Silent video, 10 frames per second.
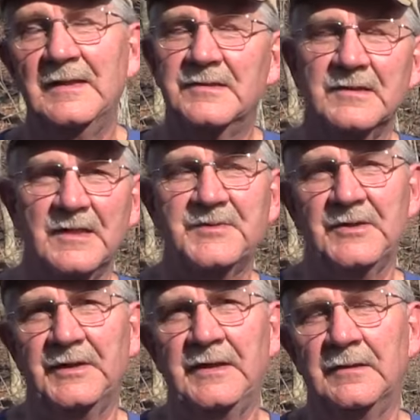since I'm
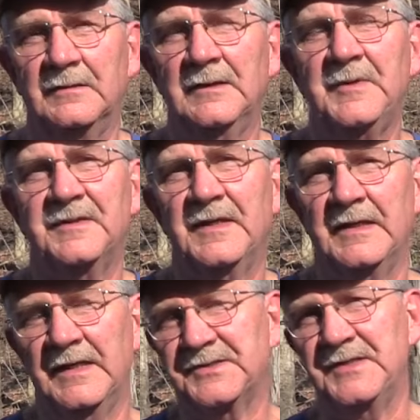still here, let me
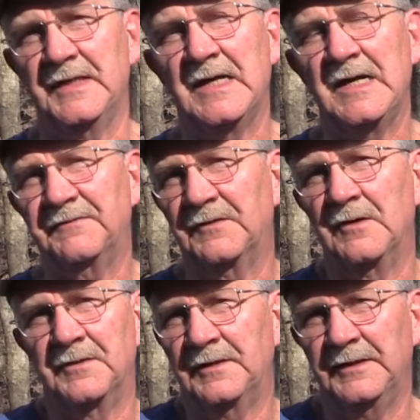thank S D I for
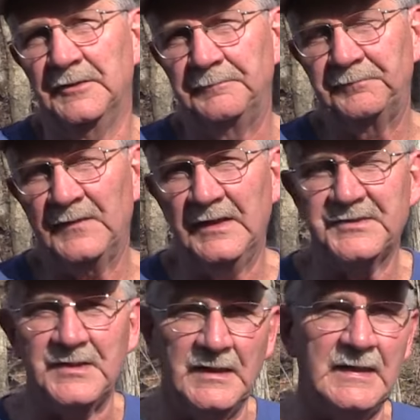all their help.
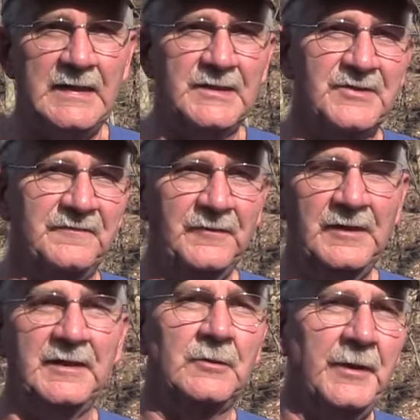S D I is a
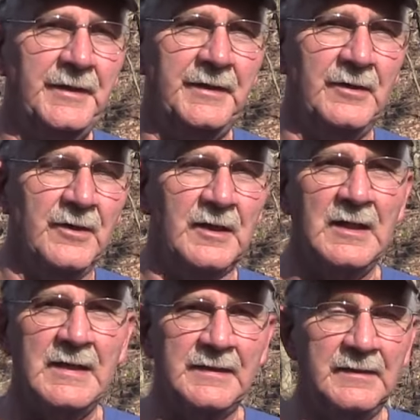fully accredited
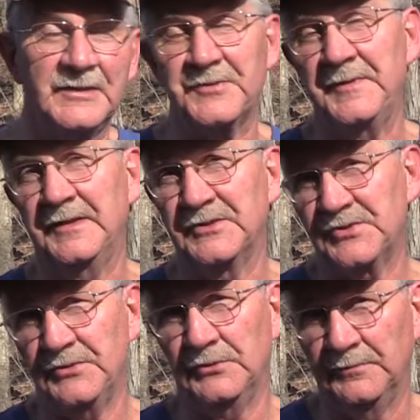online gunsmithing
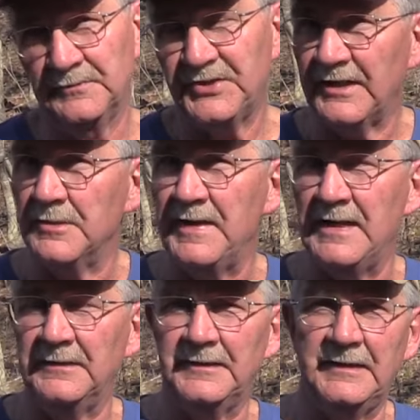school. Check them
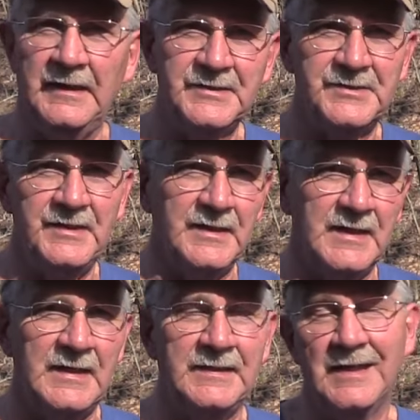out at S D
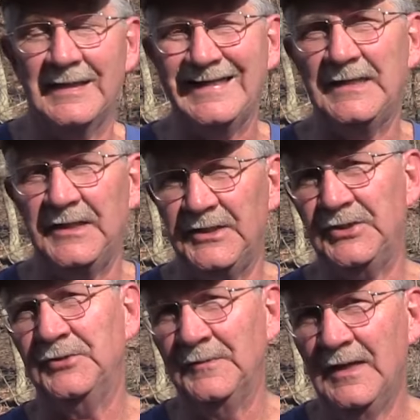I dot E D
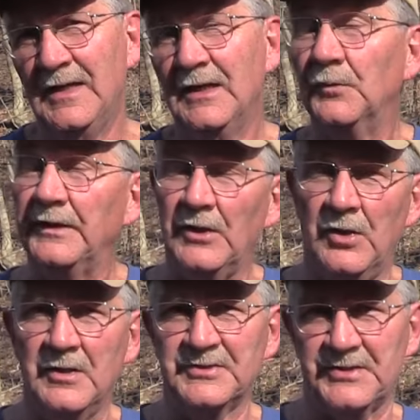U. We'd
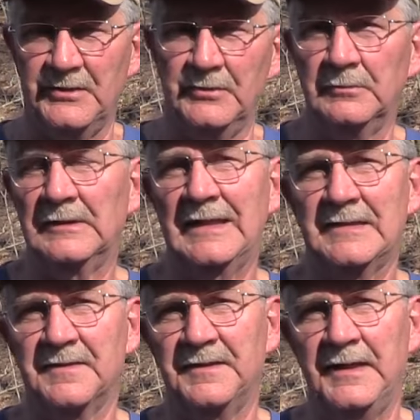also like
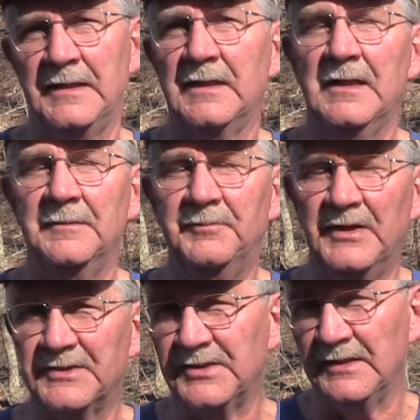to thank
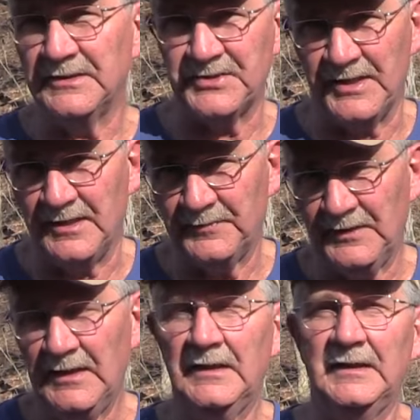Bud's Gun Shop
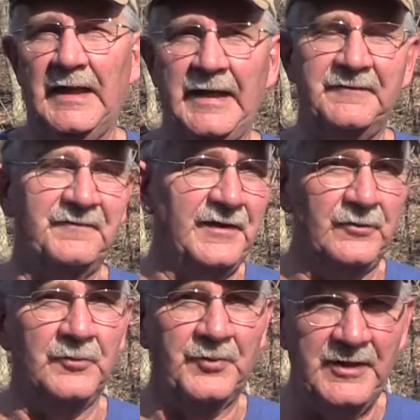and
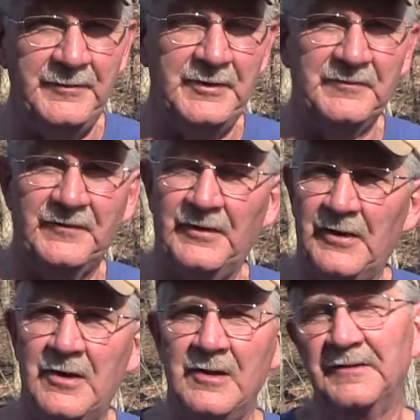Federal Premium for
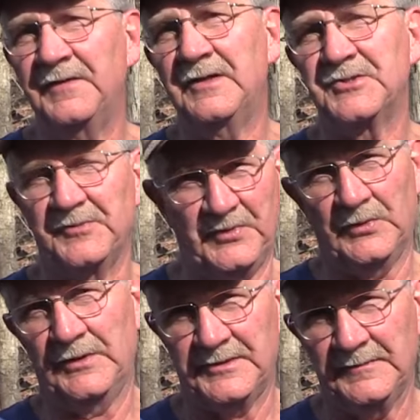all of their
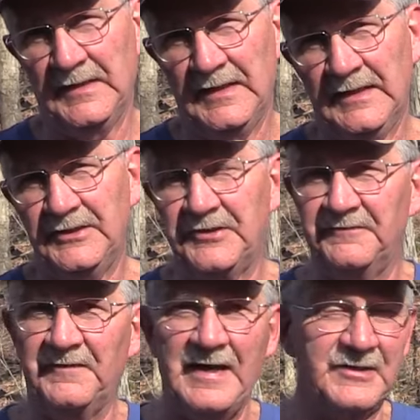support. You
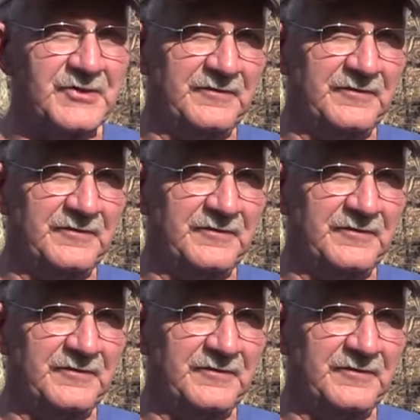can find us